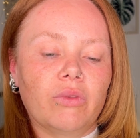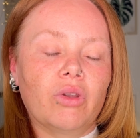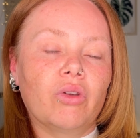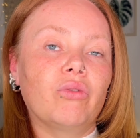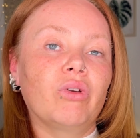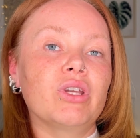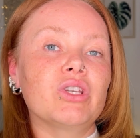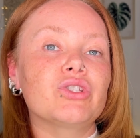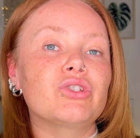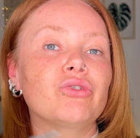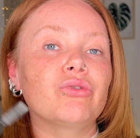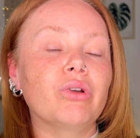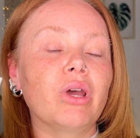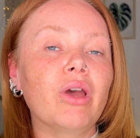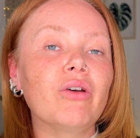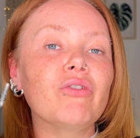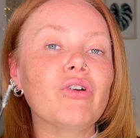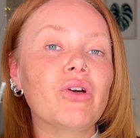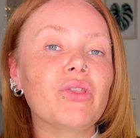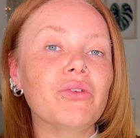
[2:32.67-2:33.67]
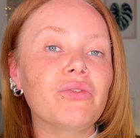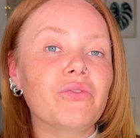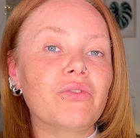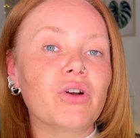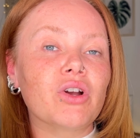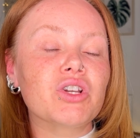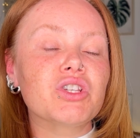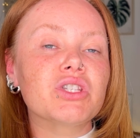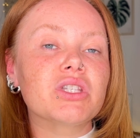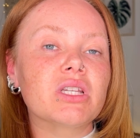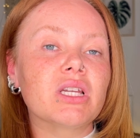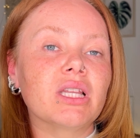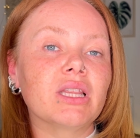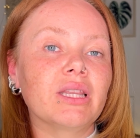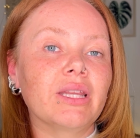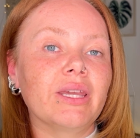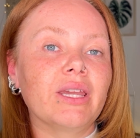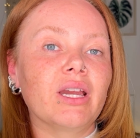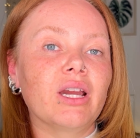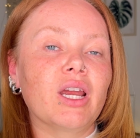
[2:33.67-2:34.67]
Right, so now I've got the first
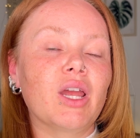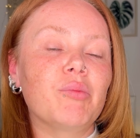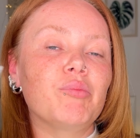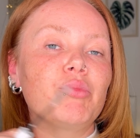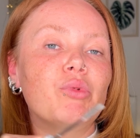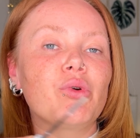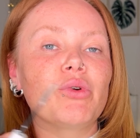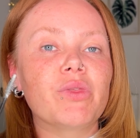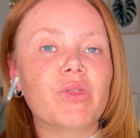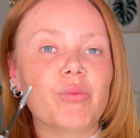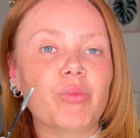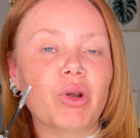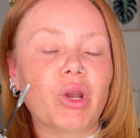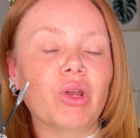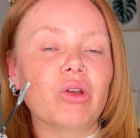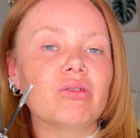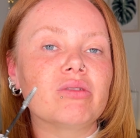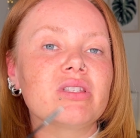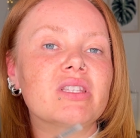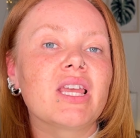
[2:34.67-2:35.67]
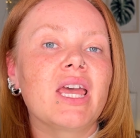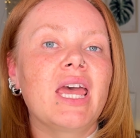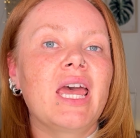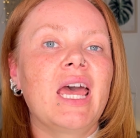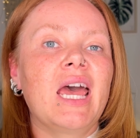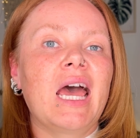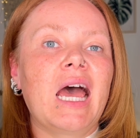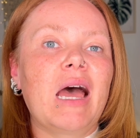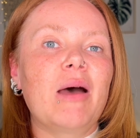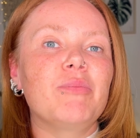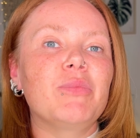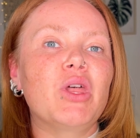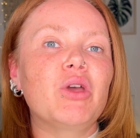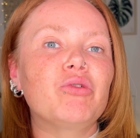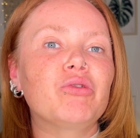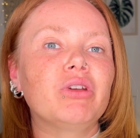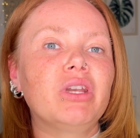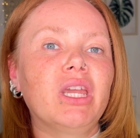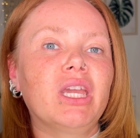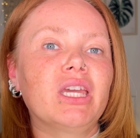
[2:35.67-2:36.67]
layer in both the brows. I'm now
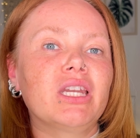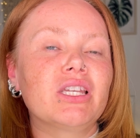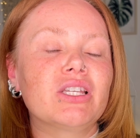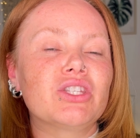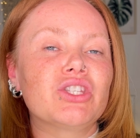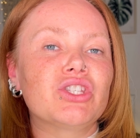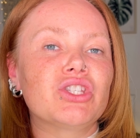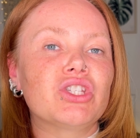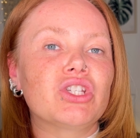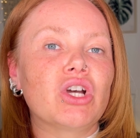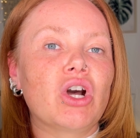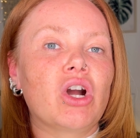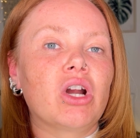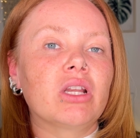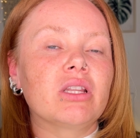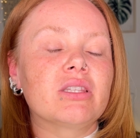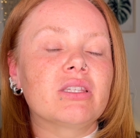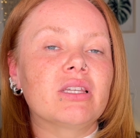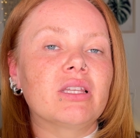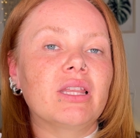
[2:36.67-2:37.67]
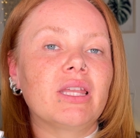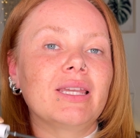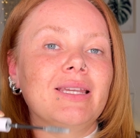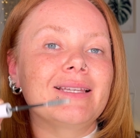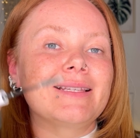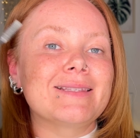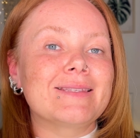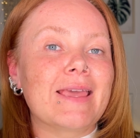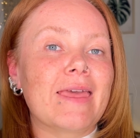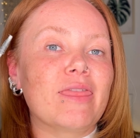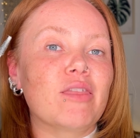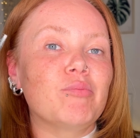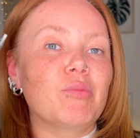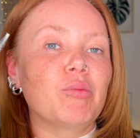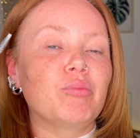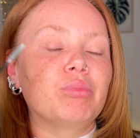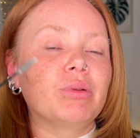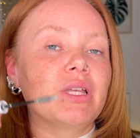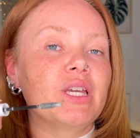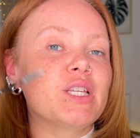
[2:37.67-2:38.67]
going to kind of start to like set them in
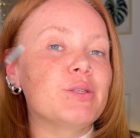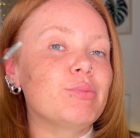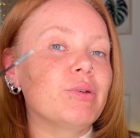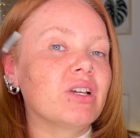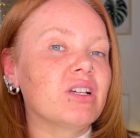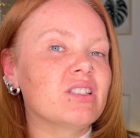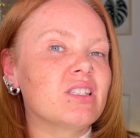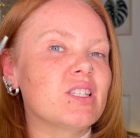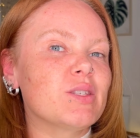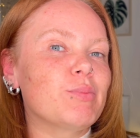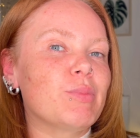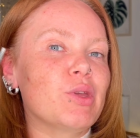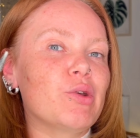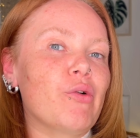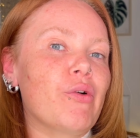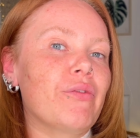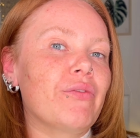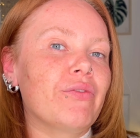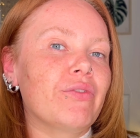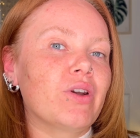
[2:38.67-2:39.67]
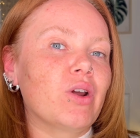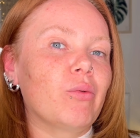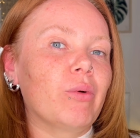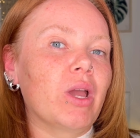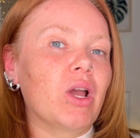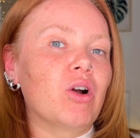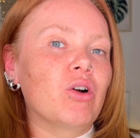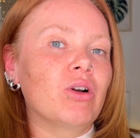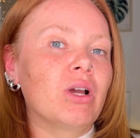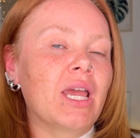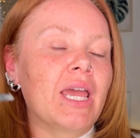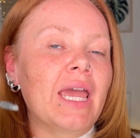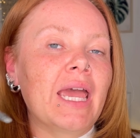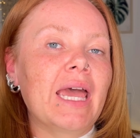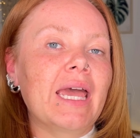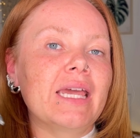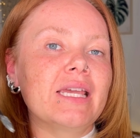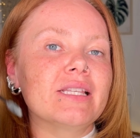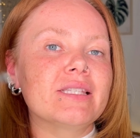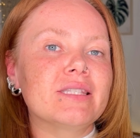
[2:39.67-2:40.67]
place because it's been on for a while.
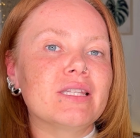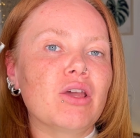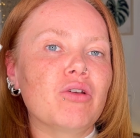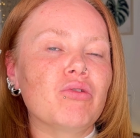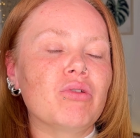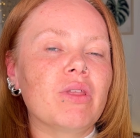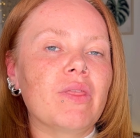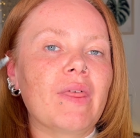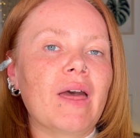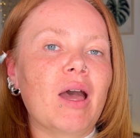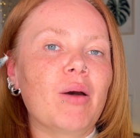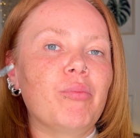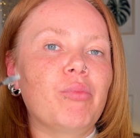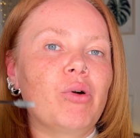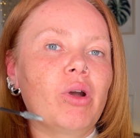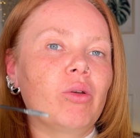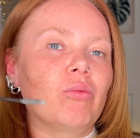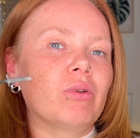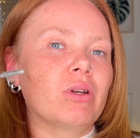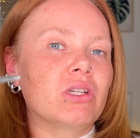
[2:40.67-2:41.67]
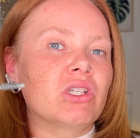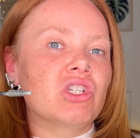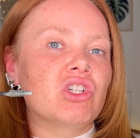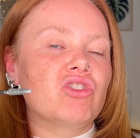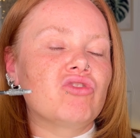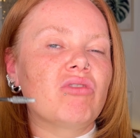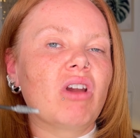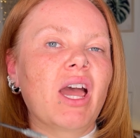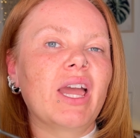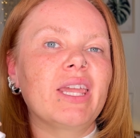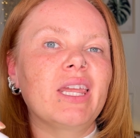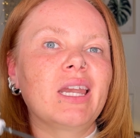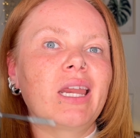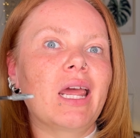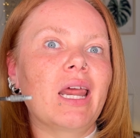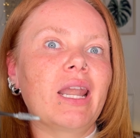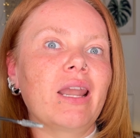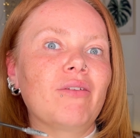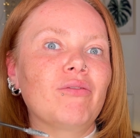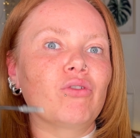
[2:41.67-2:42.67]
It's now at that point where it's drier
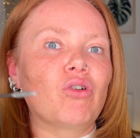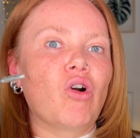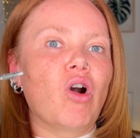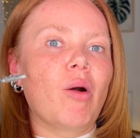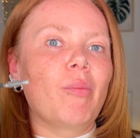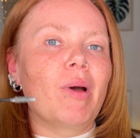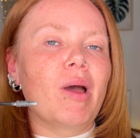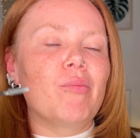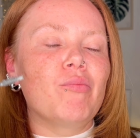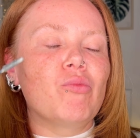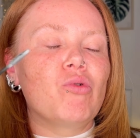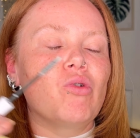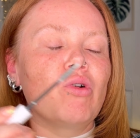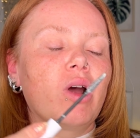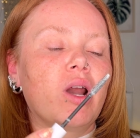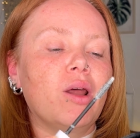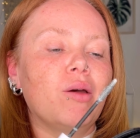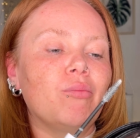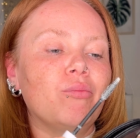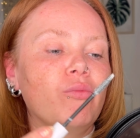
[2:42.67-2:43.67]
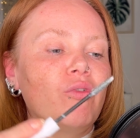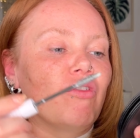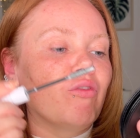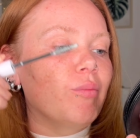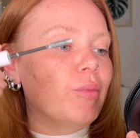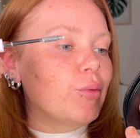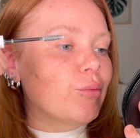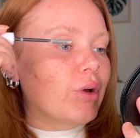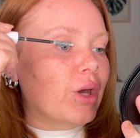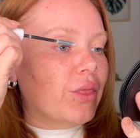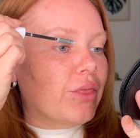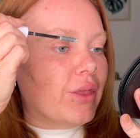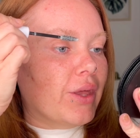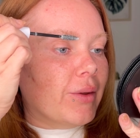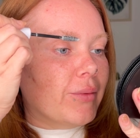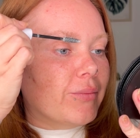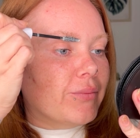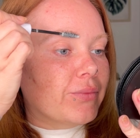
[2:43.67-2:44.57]
and I've got a bit more movement with it.